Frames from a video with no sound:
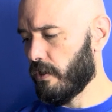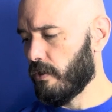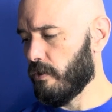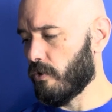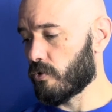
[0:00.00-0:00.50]

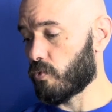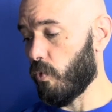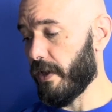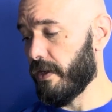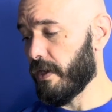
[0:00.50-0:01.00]
he goes
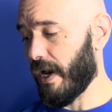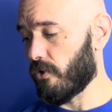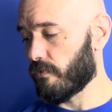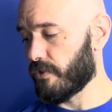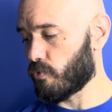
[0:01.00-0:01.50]
way
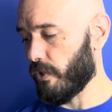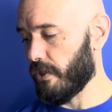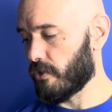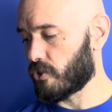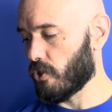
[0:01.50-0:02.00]
out of his
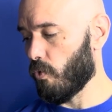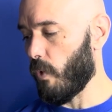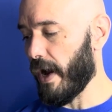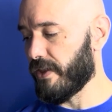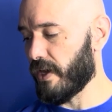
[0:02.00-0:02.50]
way to show
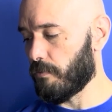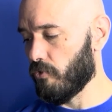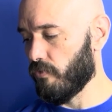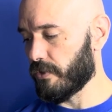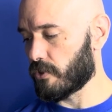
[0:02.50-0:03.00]
why that
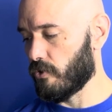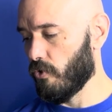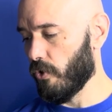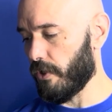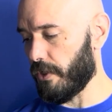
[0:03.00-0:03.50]
move is
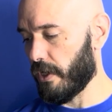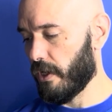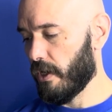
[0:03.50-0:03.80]
good